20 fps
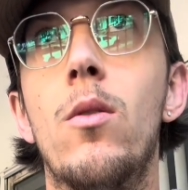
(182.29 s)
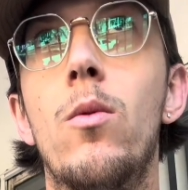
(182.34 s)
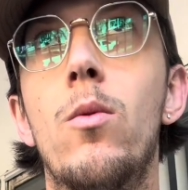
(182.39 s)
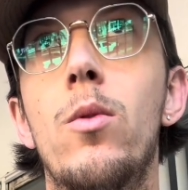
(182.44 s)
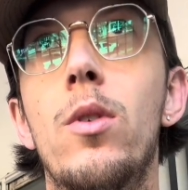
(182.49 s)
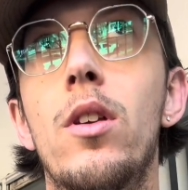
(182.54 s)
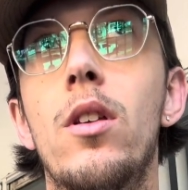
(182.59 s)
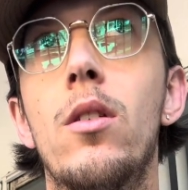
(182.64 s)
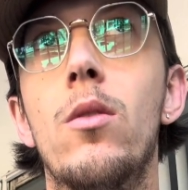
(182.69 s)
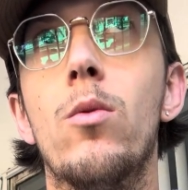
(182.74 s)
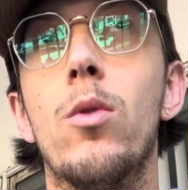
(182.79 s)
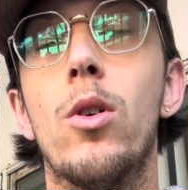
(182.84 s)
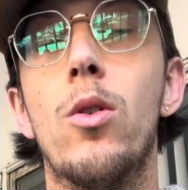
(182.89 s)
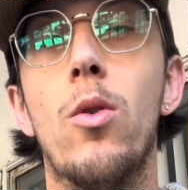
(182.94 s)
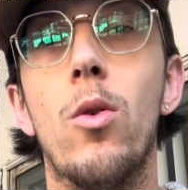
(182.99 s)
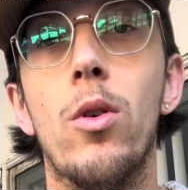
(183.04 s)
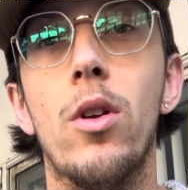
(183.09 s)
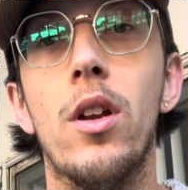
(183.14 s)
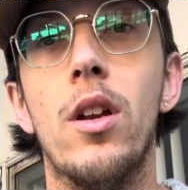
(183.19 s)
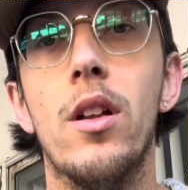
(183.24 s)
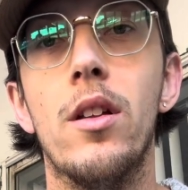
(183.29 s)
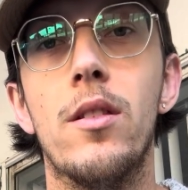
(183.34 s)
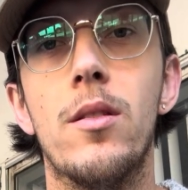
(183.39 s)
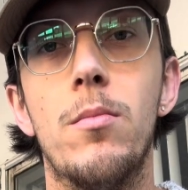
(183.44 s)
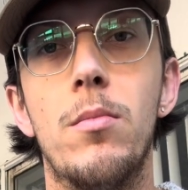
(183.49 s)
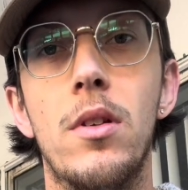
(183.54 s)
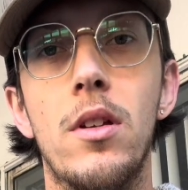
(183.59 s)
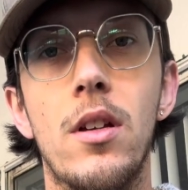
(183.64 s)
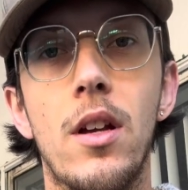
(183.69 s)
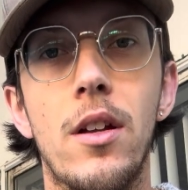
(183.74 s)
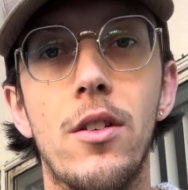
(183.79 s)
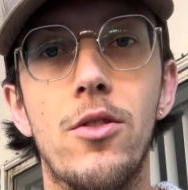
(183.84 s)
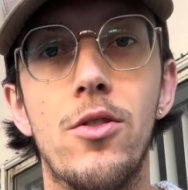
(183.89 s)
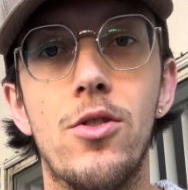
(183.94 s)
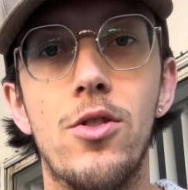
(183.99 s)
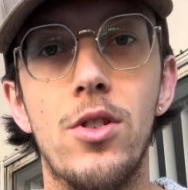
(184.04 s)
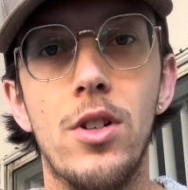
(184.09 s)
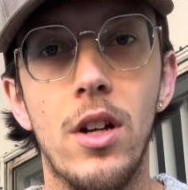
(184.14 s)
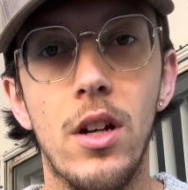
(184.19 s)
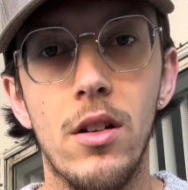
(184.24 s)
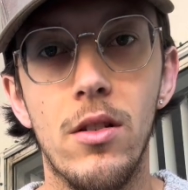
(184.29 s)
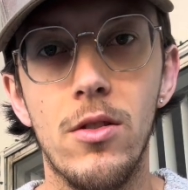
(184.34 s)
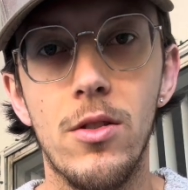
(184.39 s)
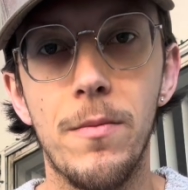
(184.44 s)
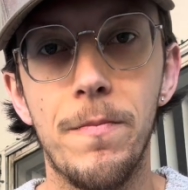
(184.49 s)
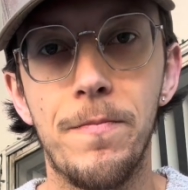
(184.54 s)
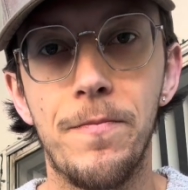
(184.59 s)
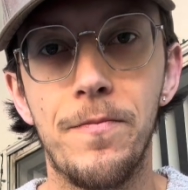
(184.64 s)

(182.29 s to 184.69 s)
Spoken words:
We recorded its pH change,